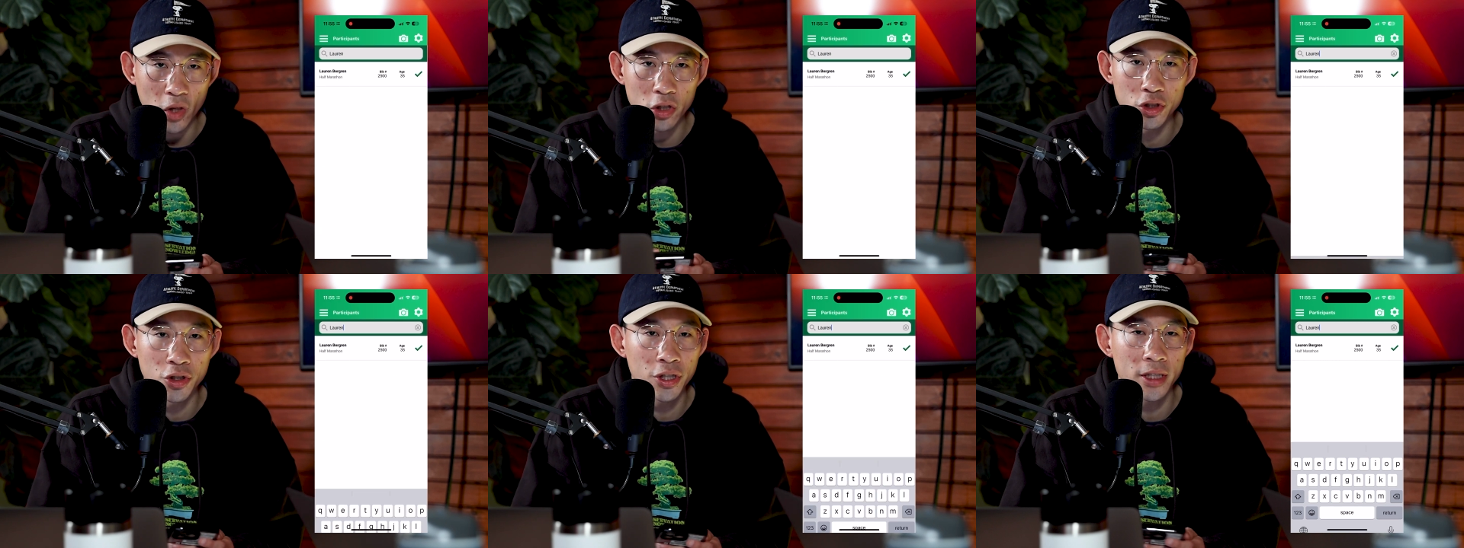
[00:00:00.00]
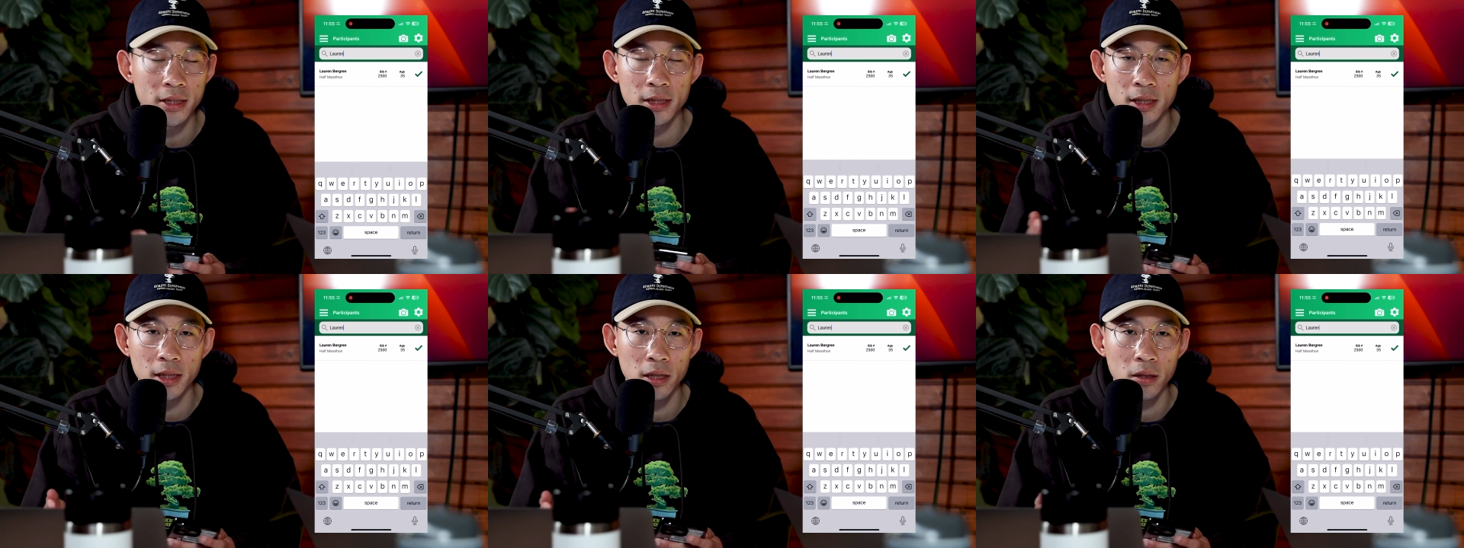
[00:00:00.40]
So you can
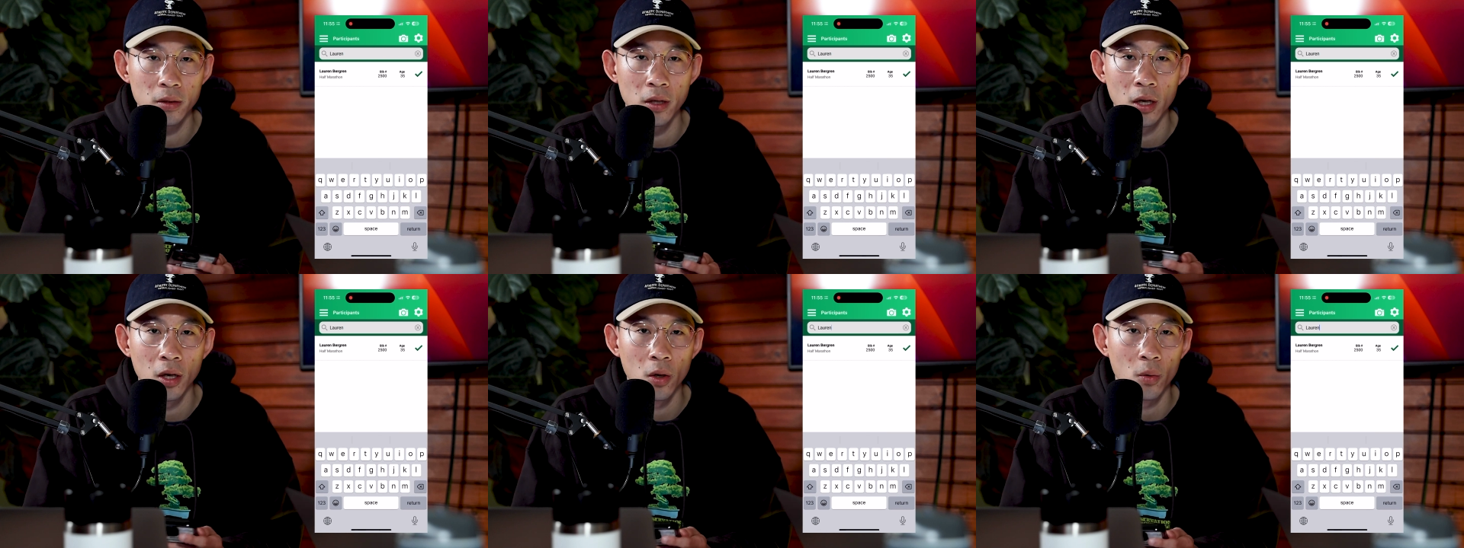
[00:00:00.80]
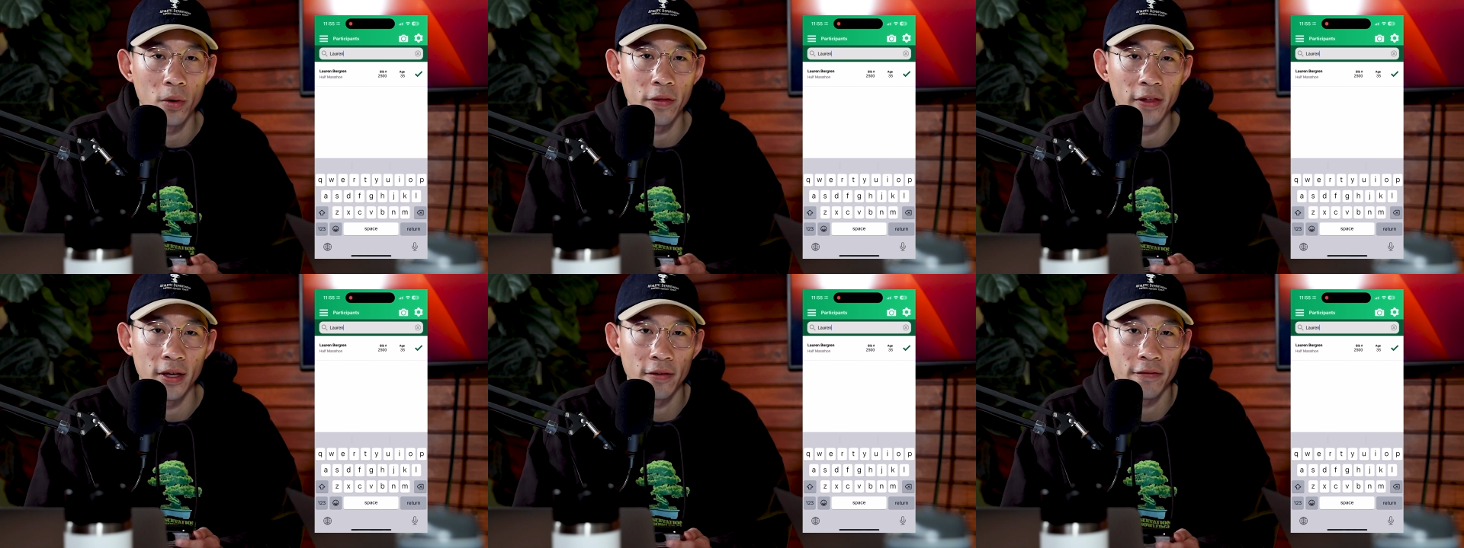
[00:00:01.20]
see
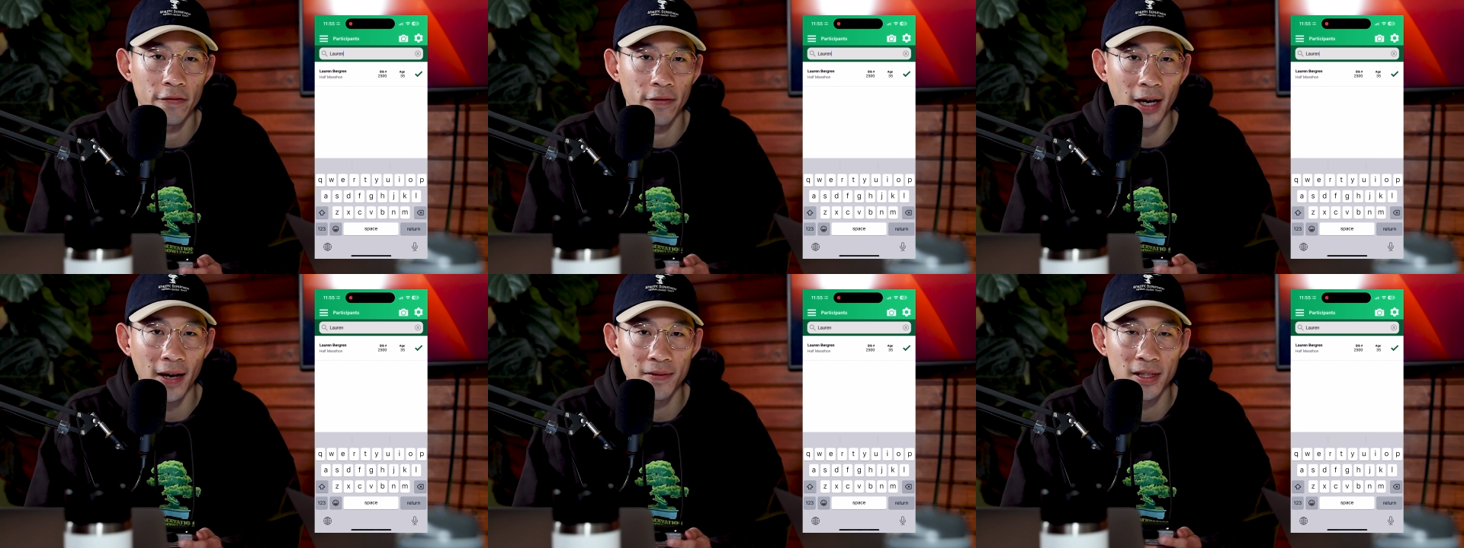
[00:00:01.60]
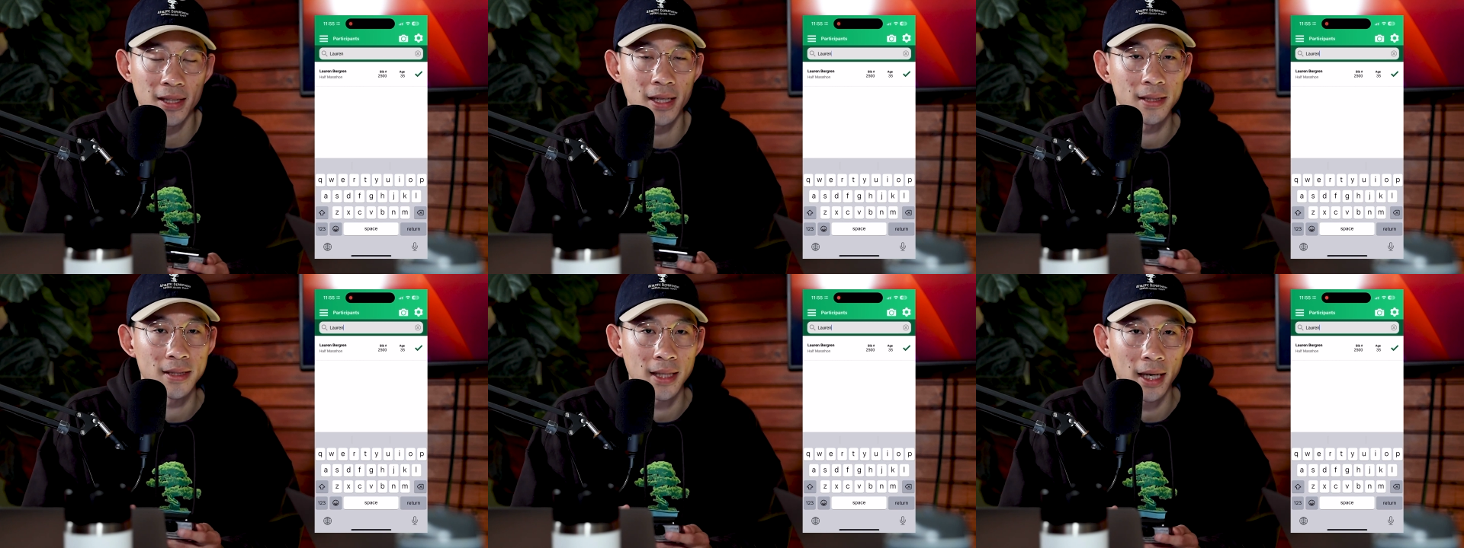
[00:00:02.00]
within five to
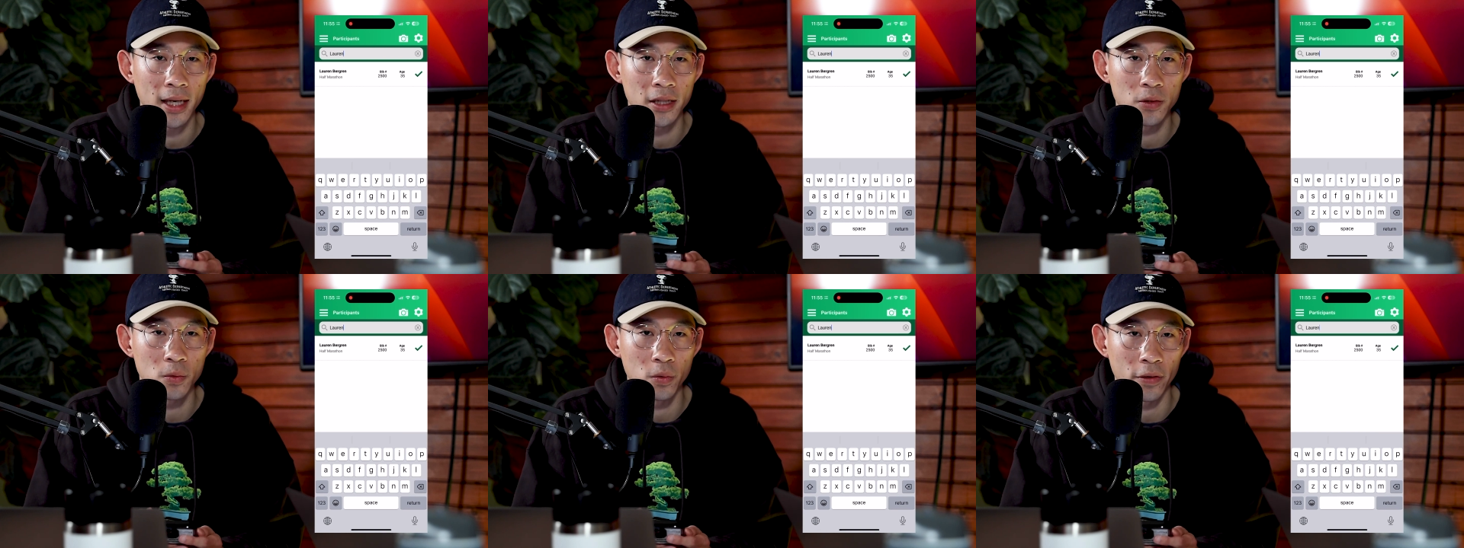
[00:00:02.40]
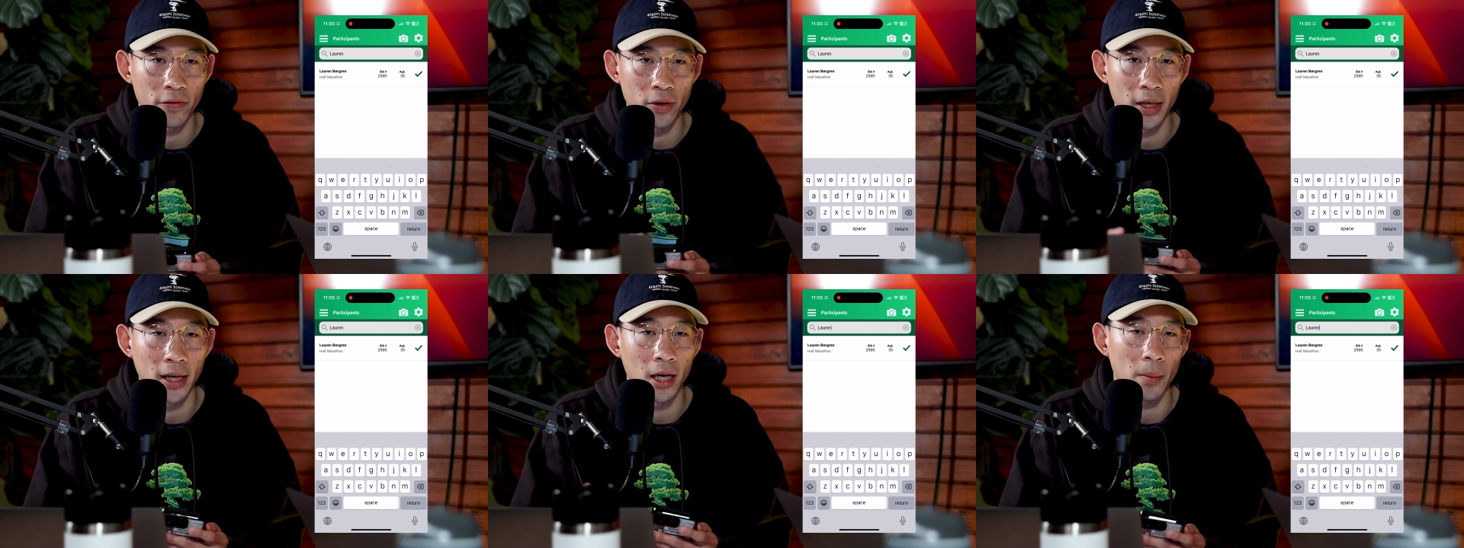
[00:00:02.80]
10 seconds, we've
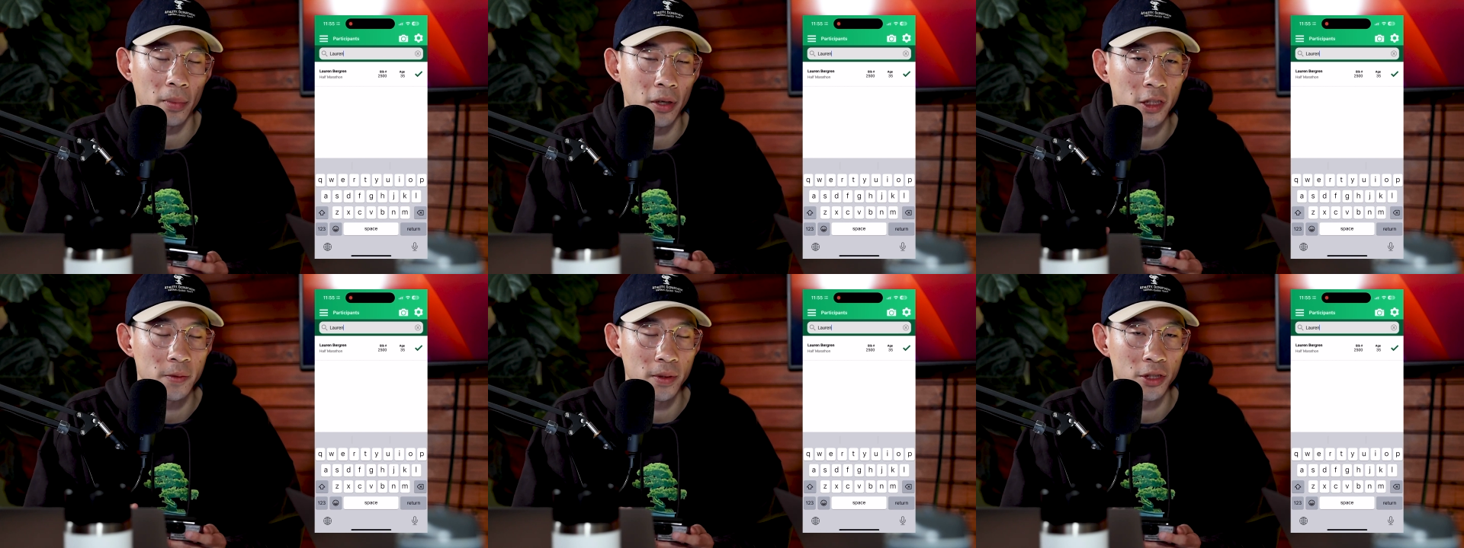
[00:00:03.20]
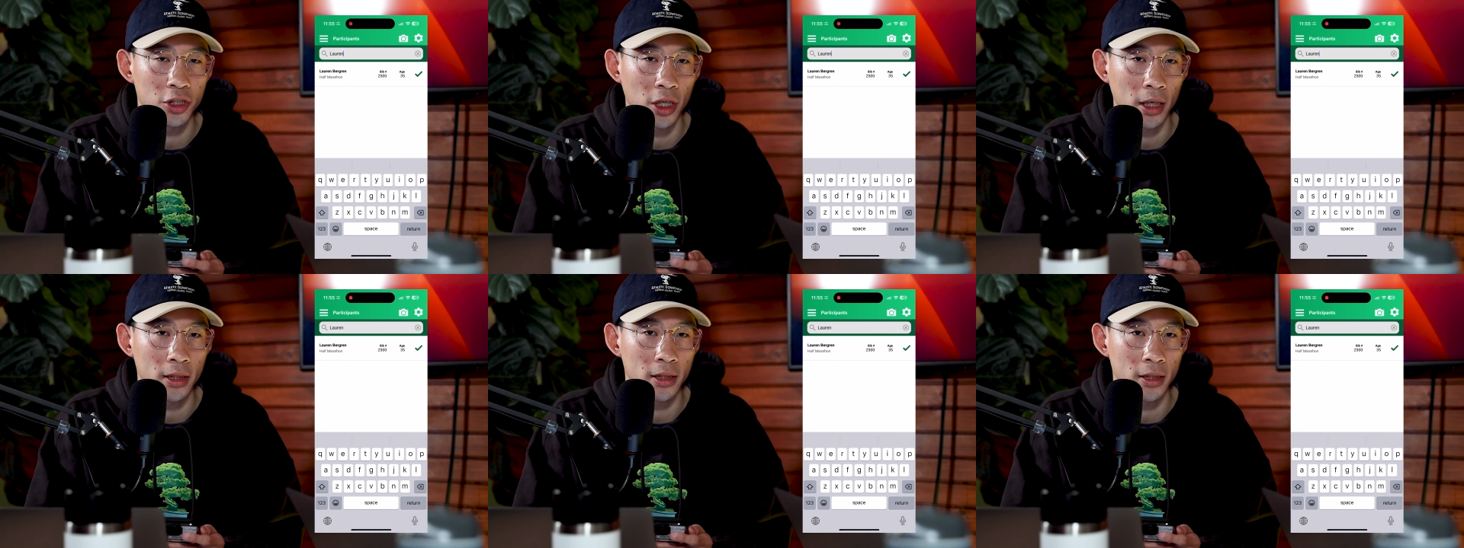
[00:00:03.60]
already got a participant
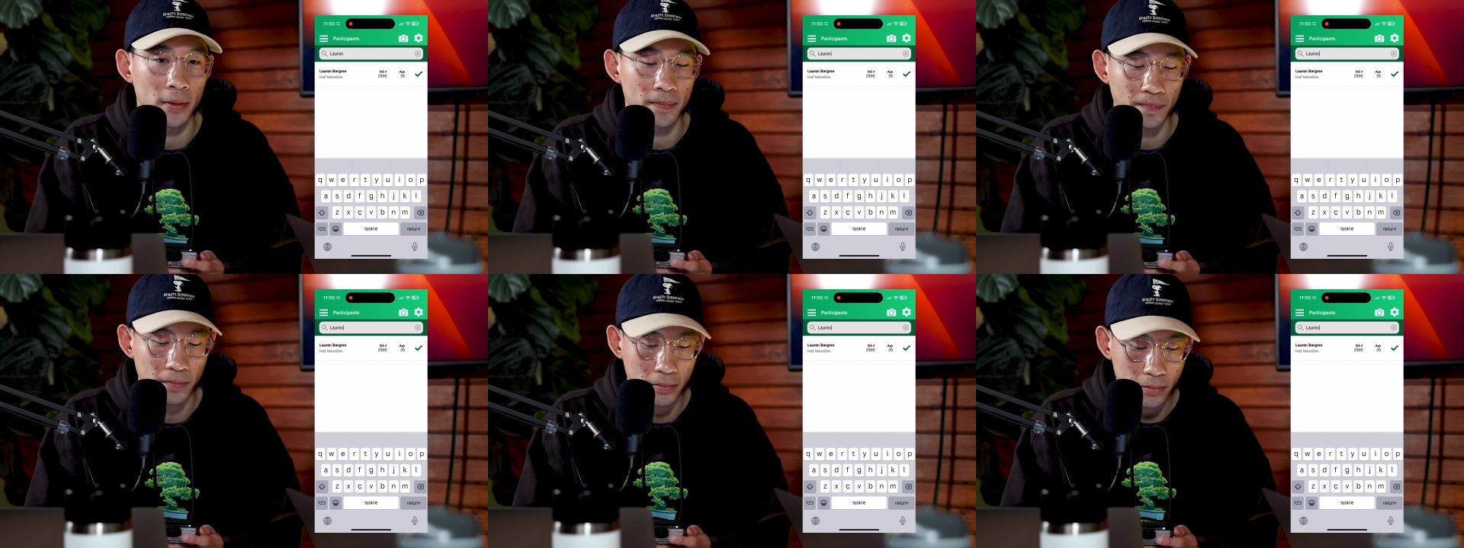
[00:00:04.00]
checked in.